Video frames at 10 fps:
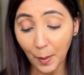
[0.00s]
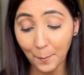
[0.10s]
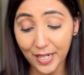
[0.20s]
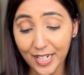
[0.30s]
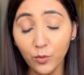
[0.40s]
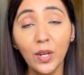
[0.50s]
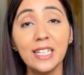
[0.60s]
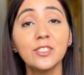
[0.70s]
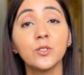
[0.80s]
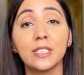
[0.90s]
But anyway,
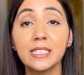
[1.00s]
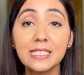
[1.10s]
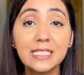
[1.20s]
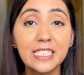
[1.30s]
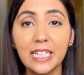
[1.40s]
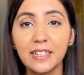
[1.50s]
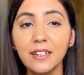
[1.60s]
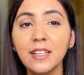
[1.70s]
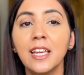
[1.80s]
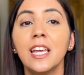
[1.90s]
so this year
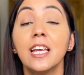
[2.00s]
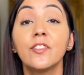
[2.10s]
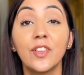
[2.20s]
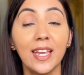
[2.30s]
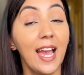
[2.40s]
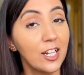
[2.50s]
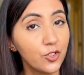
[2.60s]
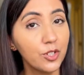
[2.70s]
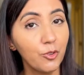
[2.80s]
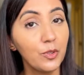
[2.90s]
they
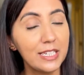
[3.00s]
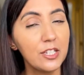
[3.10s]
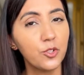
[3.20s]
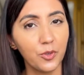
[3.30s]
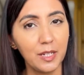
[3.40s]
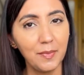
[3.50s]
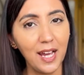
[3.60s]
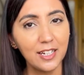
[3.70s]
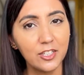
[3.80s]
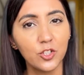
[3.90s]
actually released three
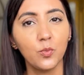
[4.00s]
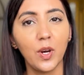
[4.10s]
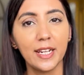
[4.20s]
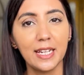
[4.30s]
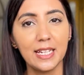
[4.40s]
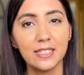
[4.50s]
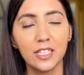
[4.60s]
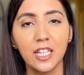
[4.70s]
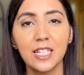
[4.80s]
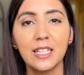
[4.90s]
palettes. So one is
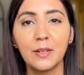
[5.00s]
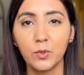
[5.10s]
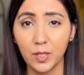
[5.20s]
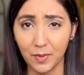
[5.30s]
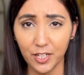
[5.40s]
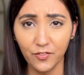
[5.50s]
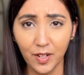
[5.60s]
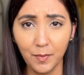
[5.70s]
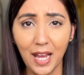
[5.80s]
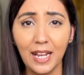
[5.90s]
the butterfly
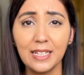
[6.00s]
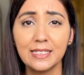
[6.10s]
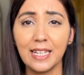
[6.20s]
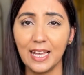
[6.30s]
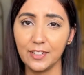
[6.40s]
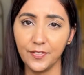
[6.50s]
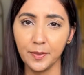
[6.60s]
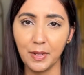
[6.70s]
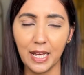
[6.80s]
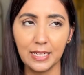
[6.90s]
palette, the
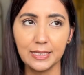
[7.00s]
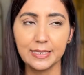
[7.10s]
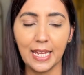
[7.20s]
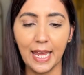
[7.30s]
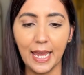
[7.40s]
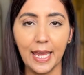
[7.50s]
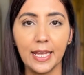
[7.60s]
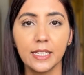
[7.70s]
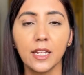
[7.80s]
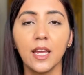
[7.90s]
elephant palette,
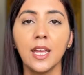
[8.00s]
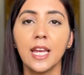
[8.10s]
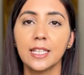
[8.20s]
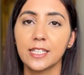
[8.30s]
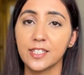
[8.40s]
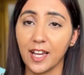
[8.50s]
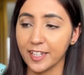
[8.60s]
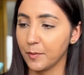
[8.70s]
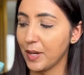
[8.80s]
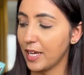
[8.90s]
and the
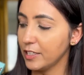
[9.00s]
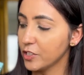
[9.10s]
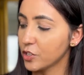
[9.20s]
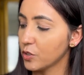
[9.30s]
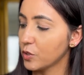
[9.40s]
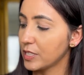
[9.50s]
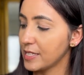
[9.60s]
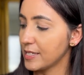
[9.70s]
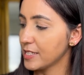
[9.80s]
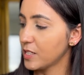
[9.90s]
Tiger palette. So
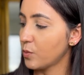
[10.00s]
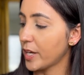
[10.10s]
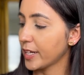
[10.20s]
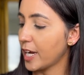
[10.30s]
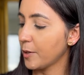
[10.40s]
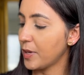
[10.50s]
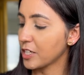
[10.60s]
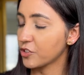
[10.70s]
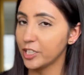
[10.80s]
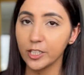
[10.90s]
this is the one I'm
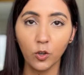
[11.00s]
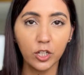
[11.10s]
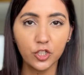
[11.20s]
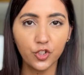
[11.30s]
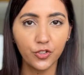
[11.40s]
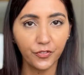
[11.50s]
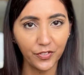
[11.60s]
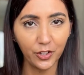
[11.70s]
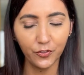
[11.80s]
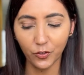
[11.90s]
actually going to
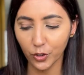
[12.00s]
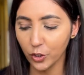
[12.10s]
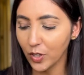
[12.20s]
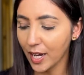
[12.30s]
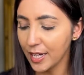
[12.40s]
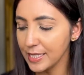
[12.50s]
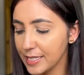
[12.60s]
review for you guys.